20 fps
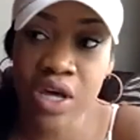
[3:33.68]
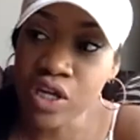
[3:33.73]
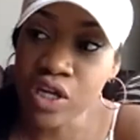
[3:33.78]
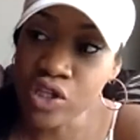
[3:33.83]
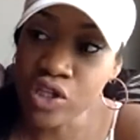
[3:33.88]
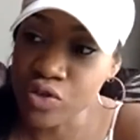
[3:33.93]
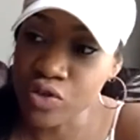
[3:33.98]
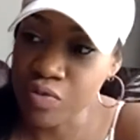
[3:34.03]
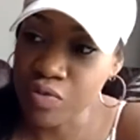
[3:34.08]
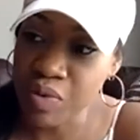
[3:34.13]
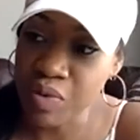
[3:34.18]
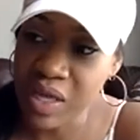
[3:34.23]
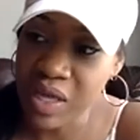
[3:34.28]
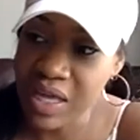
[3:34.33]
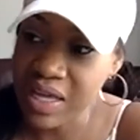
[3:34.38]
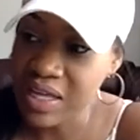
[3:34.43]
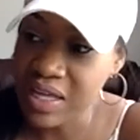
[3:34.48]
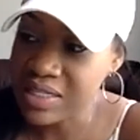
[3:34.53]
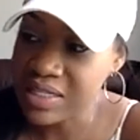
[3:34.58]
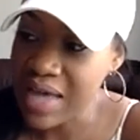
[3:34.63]
to
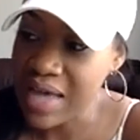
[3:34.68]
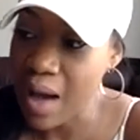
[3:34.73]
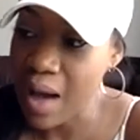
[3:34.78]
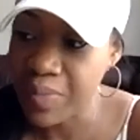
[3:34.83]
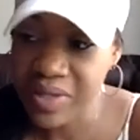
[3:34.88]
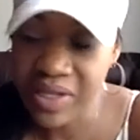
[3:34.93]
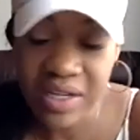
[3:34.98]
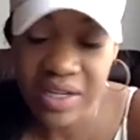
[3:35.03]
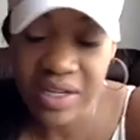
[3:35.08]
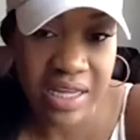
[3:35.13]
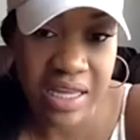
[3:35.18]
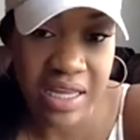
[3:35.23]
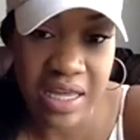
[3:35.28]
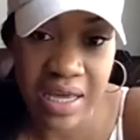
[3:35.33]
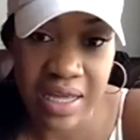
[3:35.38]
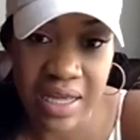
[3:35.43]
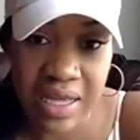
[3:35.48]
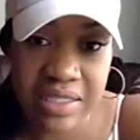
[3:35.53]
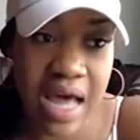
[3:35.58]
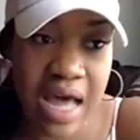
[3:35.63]
be top in the
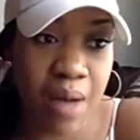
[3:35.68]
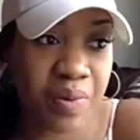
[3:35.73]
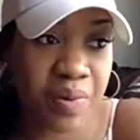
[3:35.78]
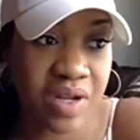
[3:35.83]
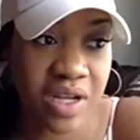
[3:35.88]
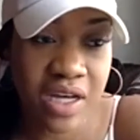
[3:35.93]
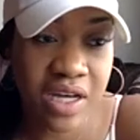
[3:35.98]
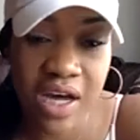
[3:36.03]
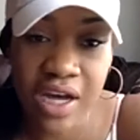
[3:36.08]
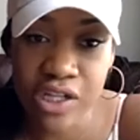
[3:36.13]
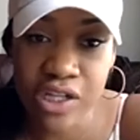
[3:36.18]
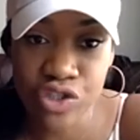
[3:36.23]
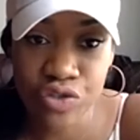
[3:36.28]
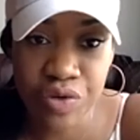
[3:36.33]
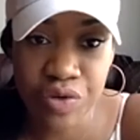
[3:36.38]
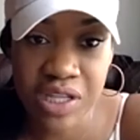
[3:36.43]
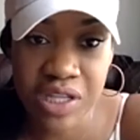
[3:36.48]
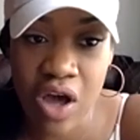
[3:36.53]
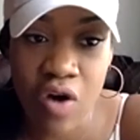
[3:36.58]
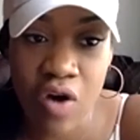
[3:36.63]
league and top in the
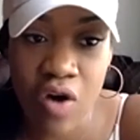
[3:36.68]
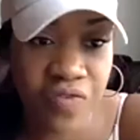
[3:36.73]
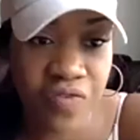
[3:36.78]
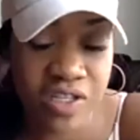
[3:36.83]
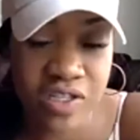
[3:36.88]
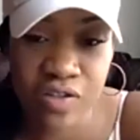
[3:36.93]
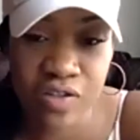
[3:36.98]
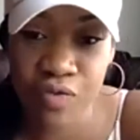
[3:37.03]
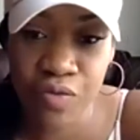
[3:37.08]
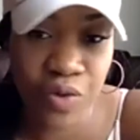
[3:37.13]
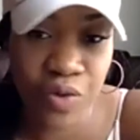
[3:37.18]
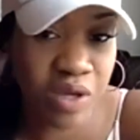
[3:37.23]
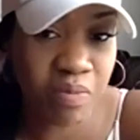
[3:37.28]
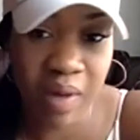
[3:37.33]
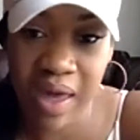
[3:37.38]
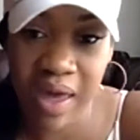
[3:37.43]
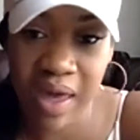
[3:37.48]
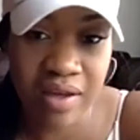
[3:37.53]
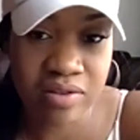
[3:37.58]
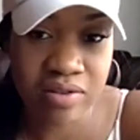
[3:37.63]
country in offensive
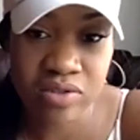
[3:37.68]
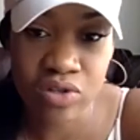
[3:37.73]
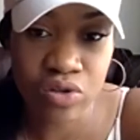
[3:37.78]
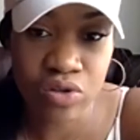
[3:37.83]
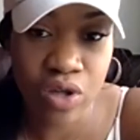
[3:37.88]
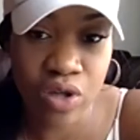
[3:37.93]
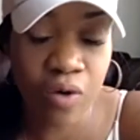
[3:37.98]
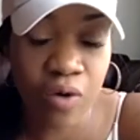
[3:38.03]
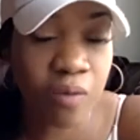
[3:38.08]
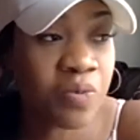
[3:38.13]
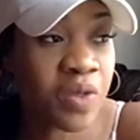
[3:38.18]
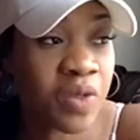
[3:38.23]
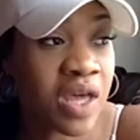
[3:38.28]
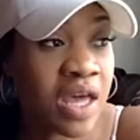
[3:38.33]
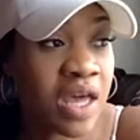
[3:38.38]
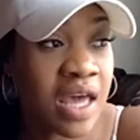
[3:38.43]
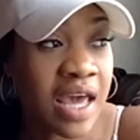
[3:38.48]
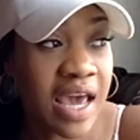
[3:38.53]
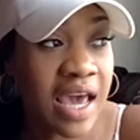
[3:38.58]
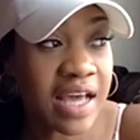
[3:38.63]
rebounds,
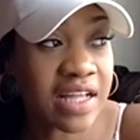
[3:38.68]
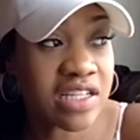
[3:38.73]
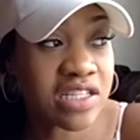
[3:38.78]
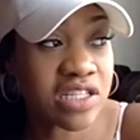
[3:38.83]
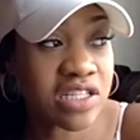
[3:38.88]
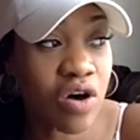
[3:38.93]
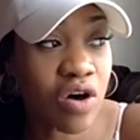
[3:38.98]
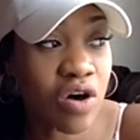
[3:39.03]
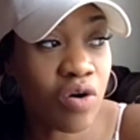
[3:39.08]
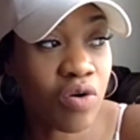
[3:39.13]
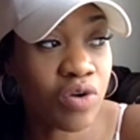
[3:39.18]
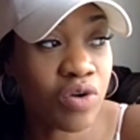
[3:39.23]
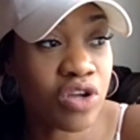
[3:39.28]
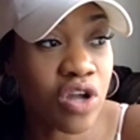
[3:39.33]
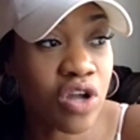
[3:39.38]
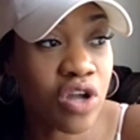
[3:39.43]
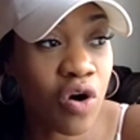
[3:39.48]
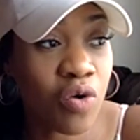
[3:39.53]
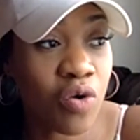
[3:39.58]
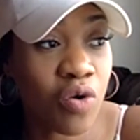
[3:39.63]
And so,
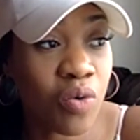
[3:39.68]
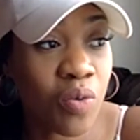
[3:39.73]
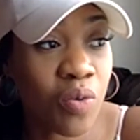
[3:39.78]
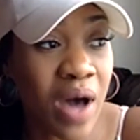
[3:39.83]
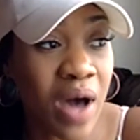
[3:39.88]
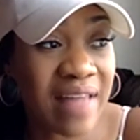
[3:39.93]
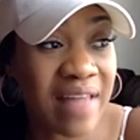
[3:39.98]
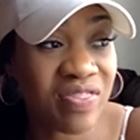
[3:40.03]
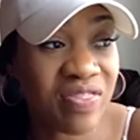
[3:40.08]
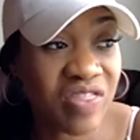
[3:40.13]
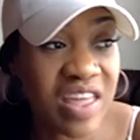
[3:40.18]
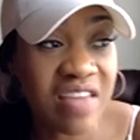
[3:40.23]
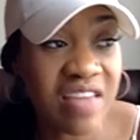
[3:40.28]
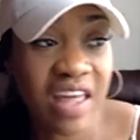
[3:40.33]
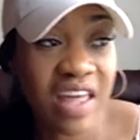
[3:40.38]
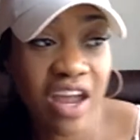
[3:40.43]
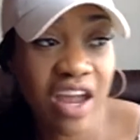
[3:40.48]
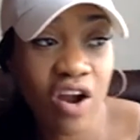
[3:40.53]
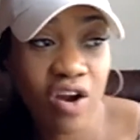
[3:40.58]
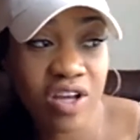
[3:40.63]
I think
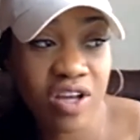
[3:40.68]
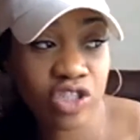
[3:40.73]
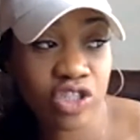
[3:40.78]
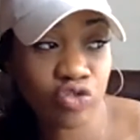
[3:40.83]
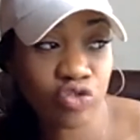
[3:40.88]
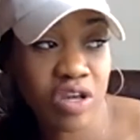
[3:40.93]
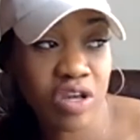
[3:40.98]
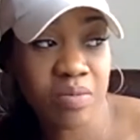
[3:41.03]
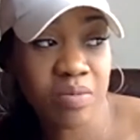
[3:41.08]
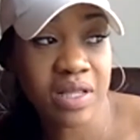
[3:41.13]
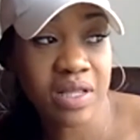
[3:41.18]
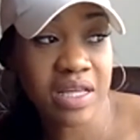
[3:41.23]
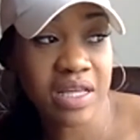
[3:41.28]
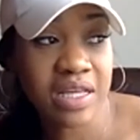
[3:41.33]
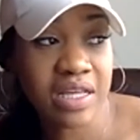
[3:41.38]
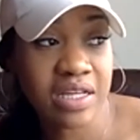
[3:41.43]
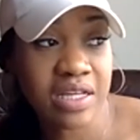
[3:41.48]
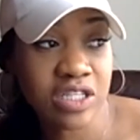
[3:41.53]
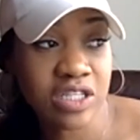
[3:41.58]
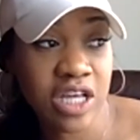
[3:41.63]
they are
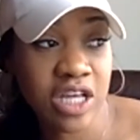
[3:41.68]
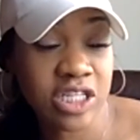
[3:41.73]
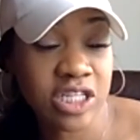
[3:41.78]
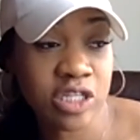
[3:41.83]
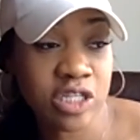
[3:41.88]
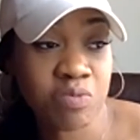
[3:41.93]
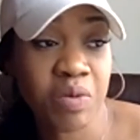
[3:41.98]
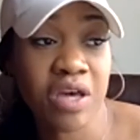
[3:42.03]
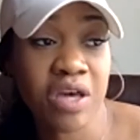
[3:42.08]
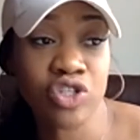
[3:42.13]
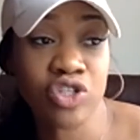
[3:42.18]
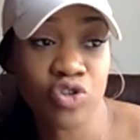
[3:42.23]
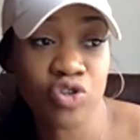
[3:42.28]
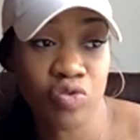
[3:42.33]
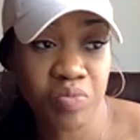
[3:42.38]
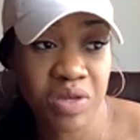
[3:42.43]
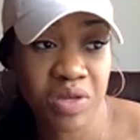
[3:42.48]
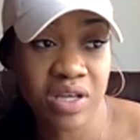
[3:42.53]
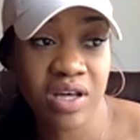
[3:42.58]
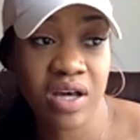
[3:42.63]
extremely special
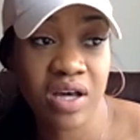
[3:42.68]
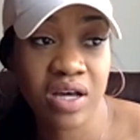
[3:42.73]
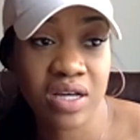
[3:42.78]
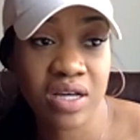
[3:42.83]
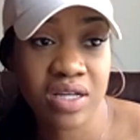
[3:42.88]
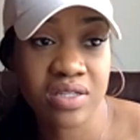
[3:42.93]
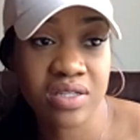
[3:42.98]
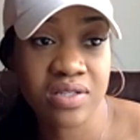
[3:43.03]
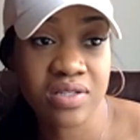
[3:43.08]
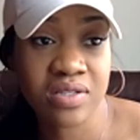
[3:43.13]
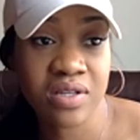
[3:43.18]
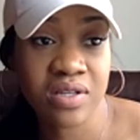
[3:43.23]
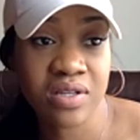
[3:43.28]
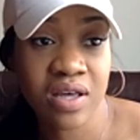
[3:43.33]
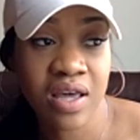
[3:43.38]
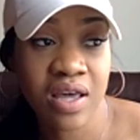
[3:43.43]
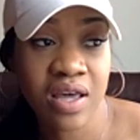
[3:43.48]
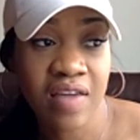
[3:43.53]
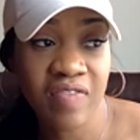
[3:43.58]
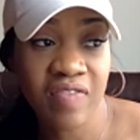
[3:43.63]
because
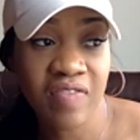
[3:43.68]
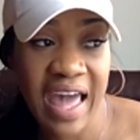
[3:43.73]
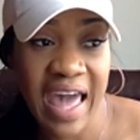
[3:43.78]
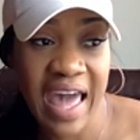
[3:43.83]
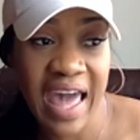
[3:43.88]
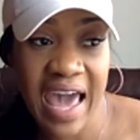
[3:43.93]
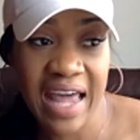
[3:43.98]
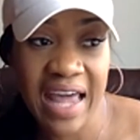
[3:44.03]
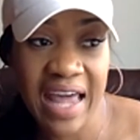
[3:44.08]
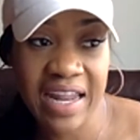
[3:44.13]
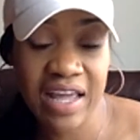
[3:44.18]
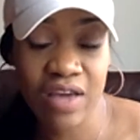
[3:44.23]
they had